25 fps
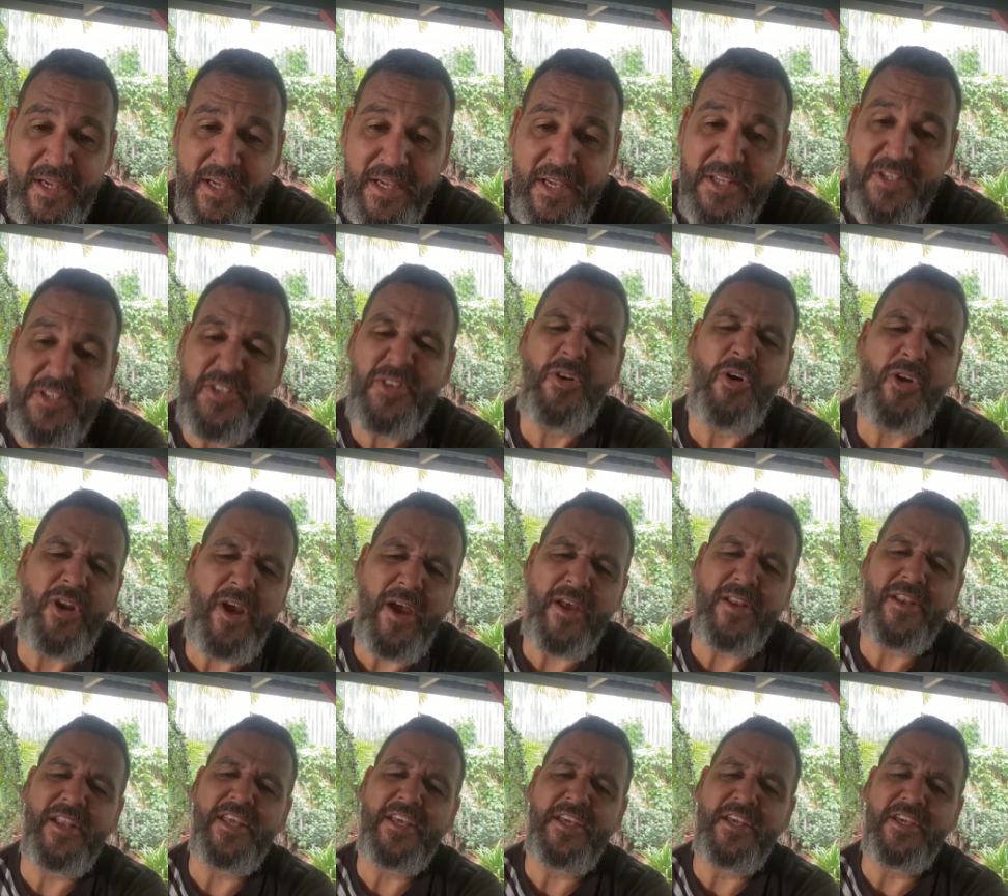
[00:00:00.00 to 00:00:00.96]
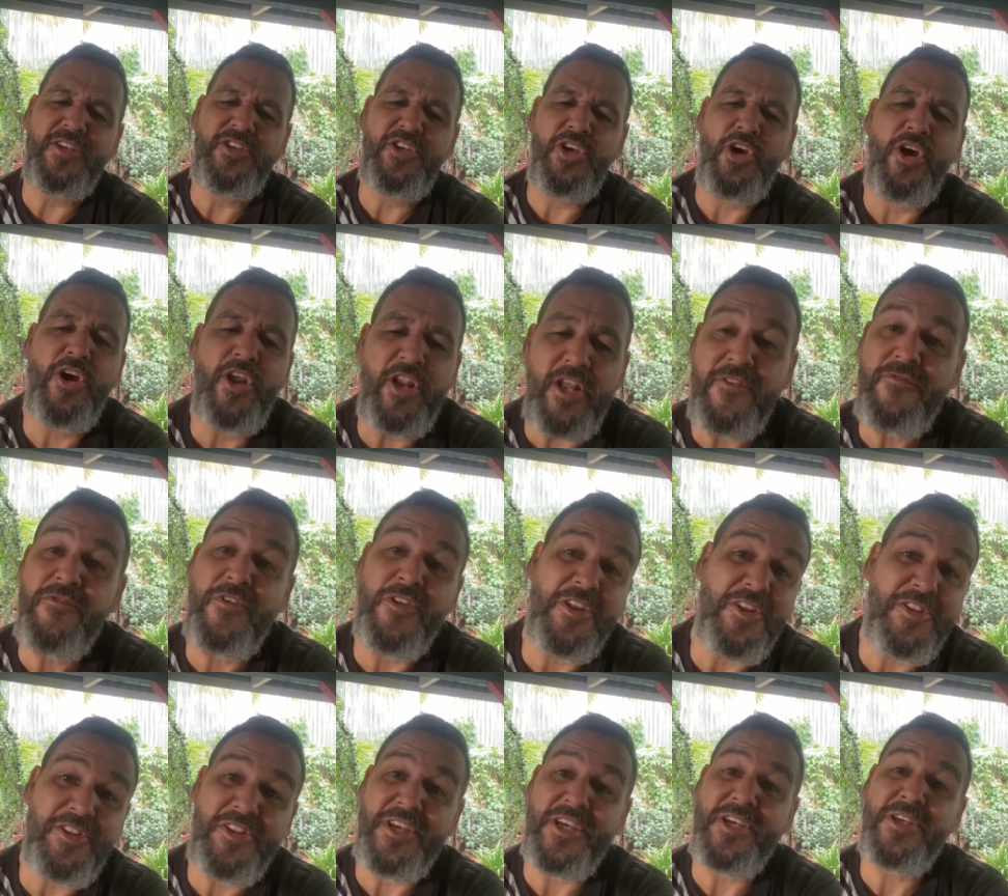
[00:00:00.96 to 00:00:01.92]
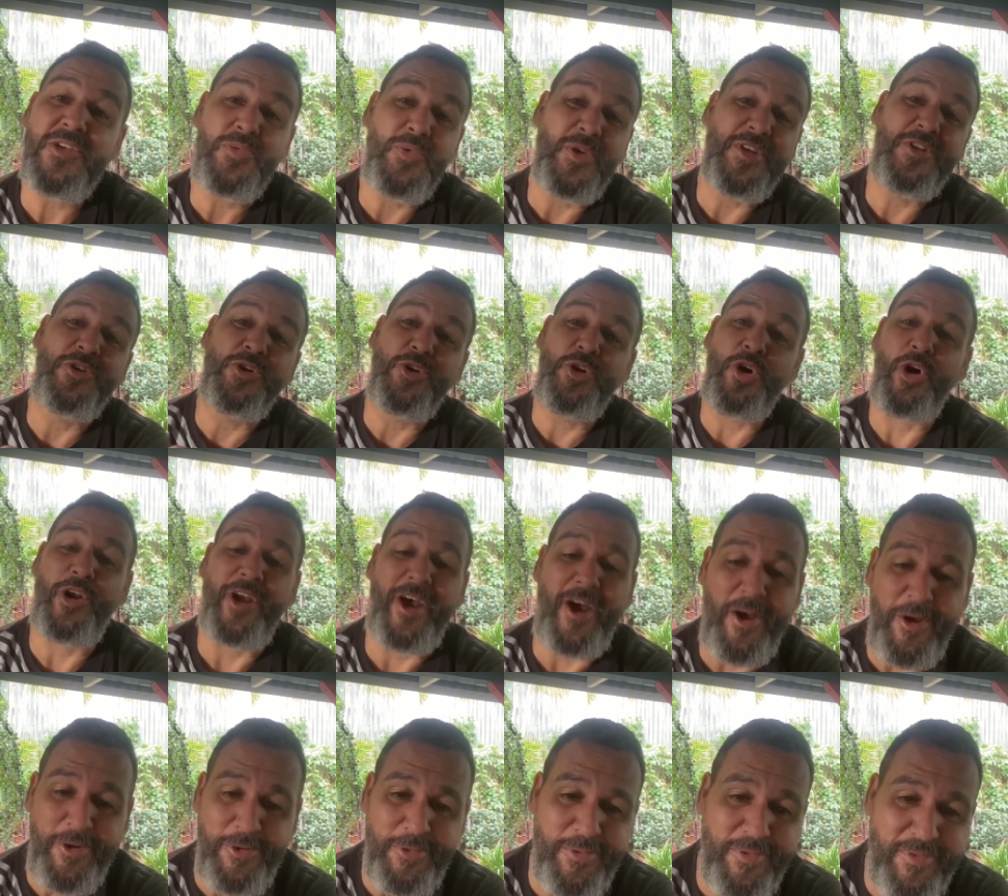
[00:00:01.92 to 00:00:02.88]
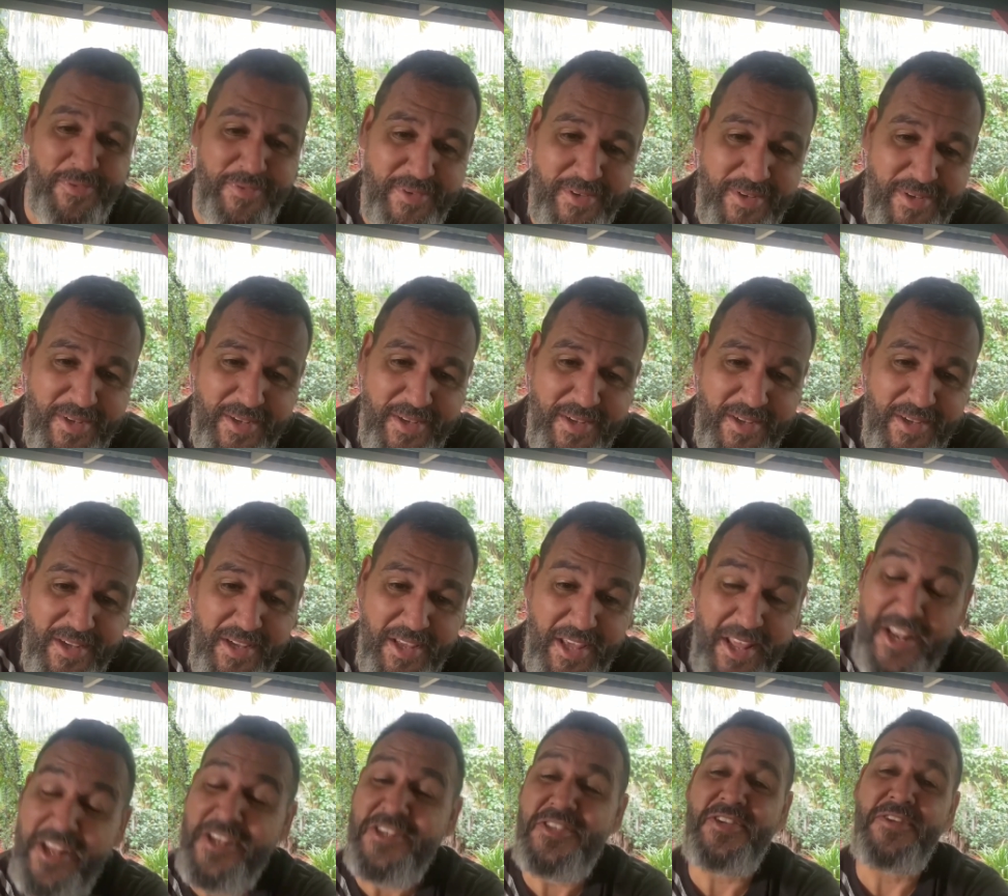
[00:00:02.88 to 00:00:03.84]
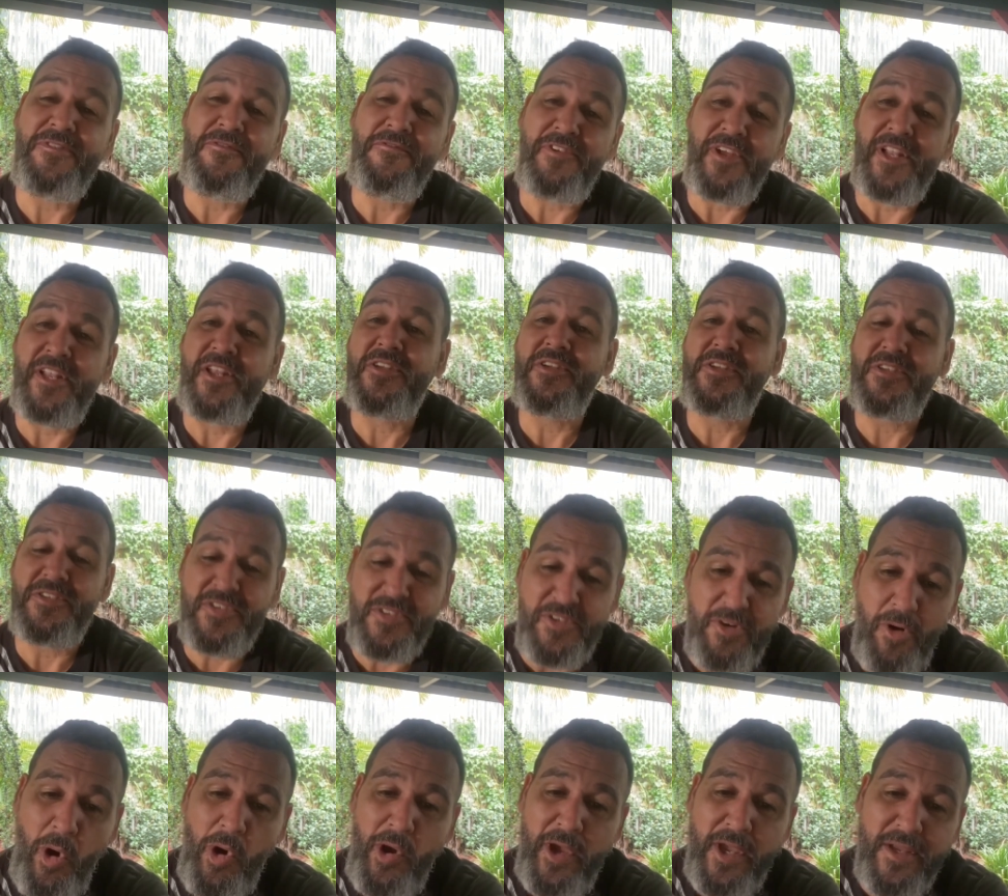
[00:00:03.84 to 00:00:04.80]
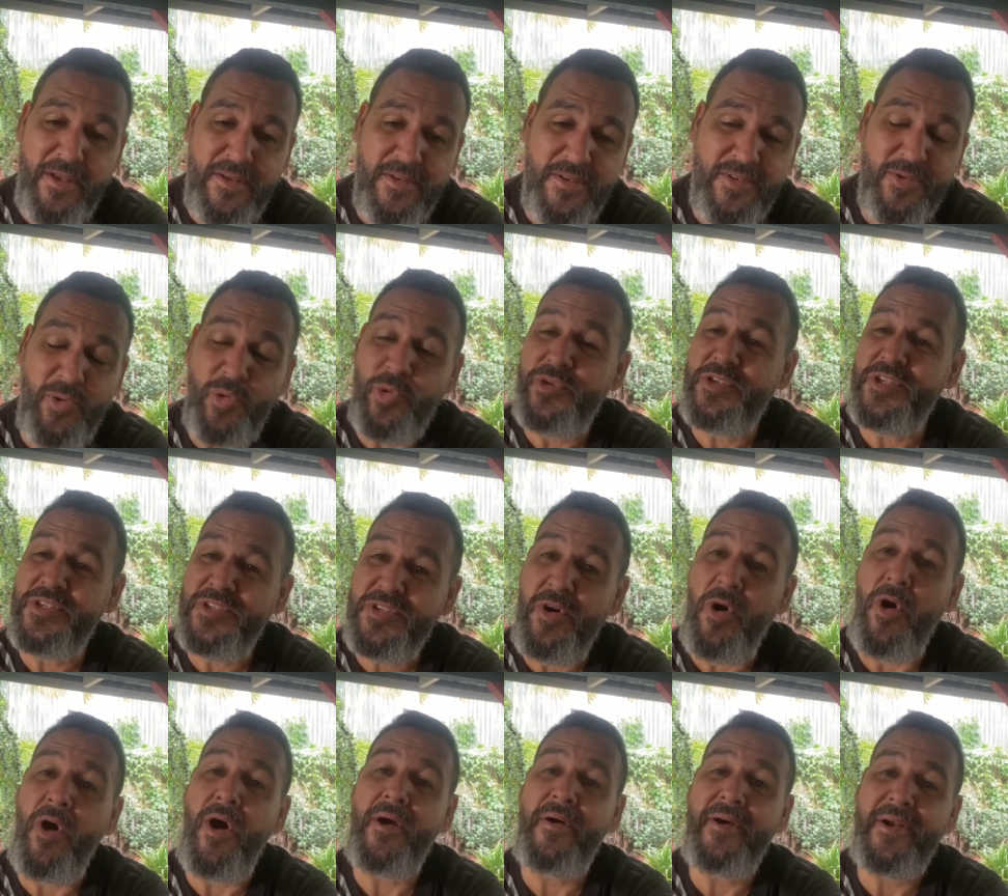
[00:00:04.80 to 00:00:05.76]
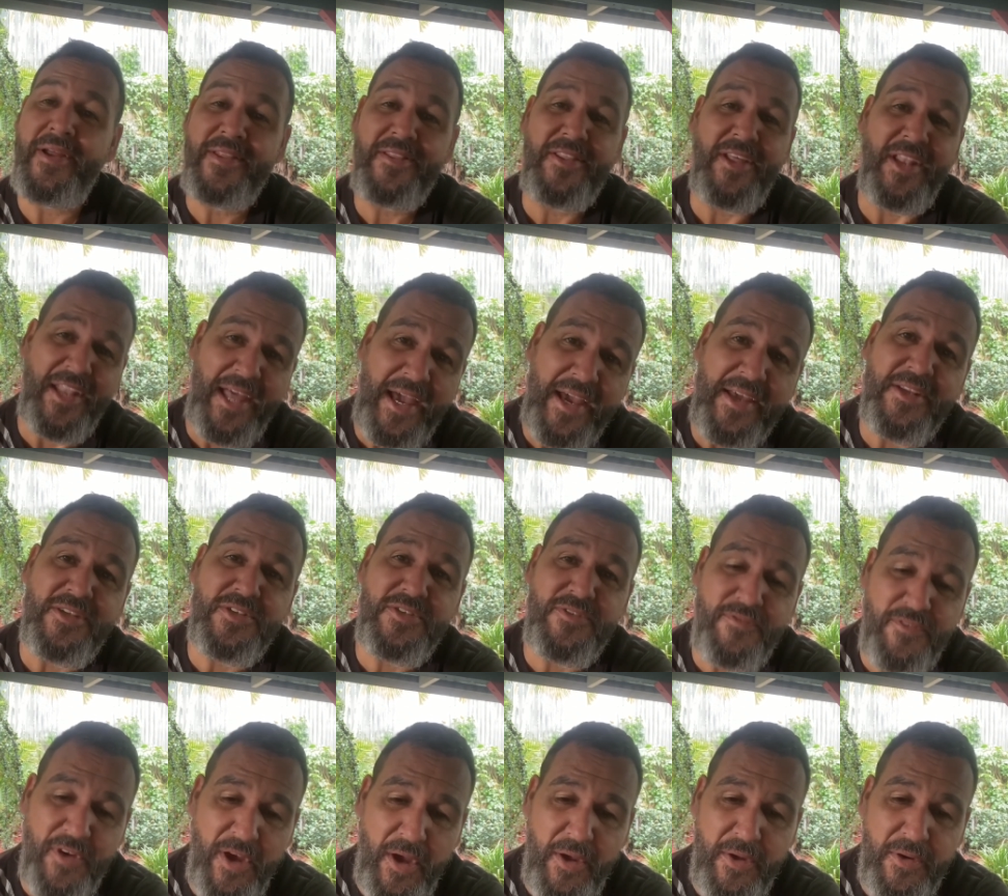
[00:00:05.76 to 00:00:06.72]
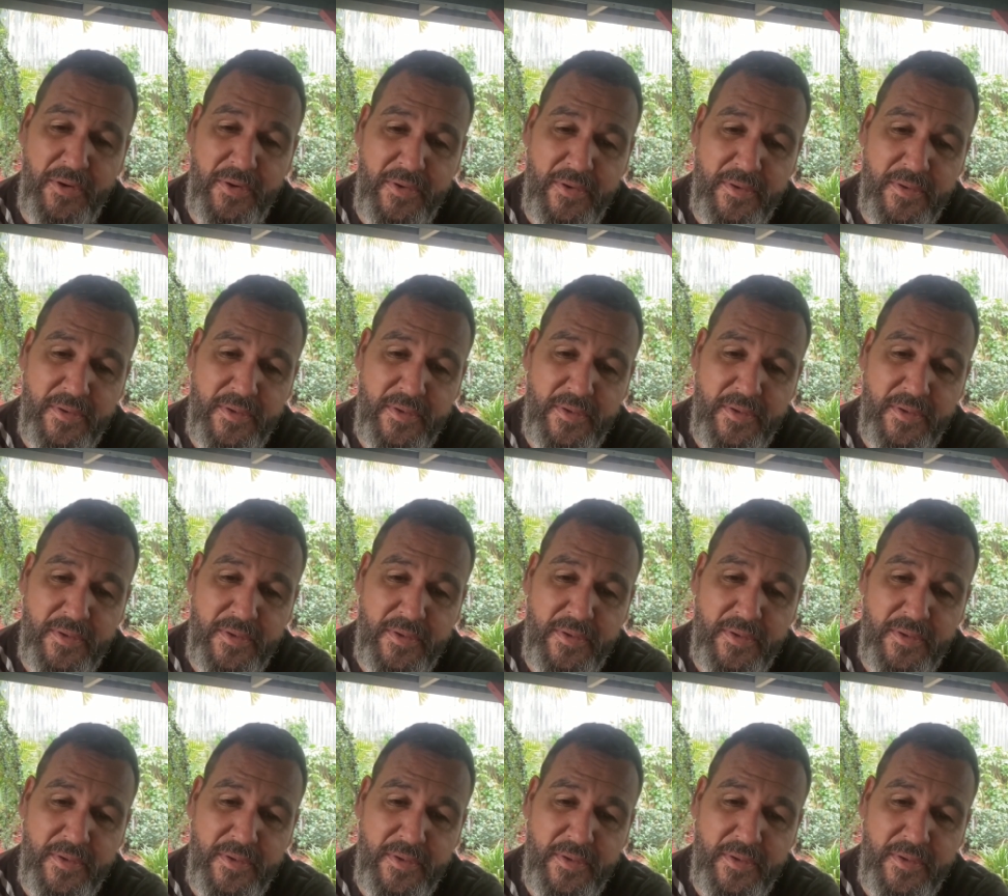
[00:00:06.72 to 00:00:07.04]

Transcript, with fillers: It's not only a yearning for the things we do not own. It isn't filling stockings or desiring the latest phone.